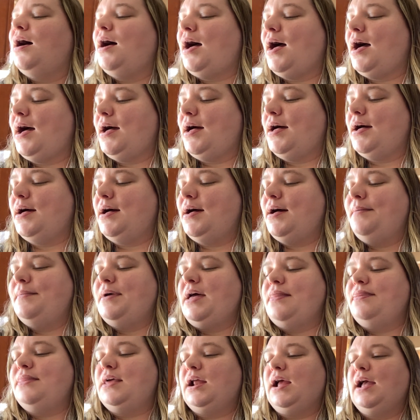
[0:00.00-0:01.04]
um,
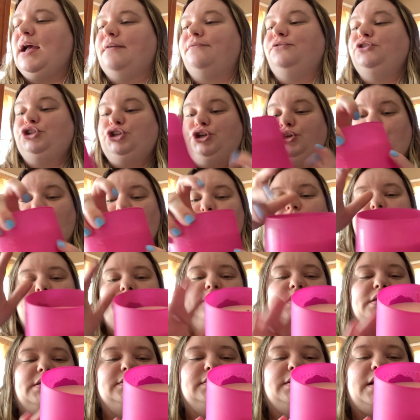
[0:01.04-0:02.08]
and then I have two of
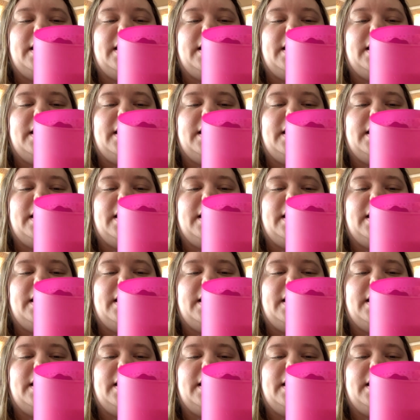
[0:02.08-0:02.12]
these